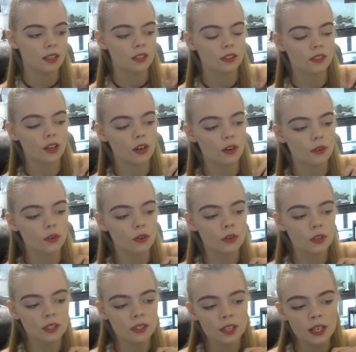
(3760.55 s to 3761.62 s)
So
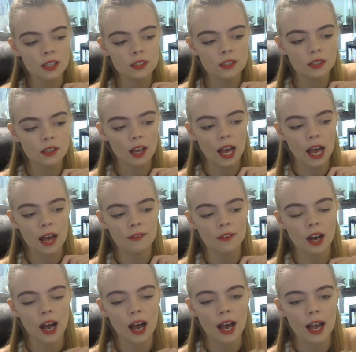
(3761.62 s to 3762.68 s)
corn snakes have a
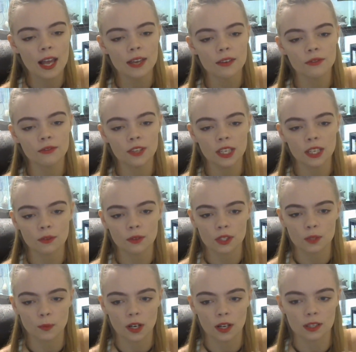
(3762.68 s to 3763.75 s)
high feeding
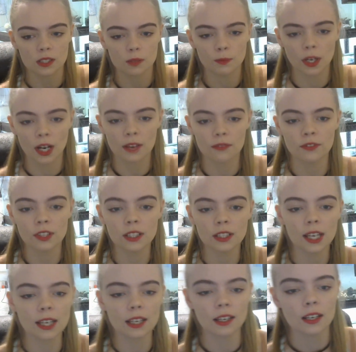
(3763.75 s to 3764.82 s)
response, but I feel like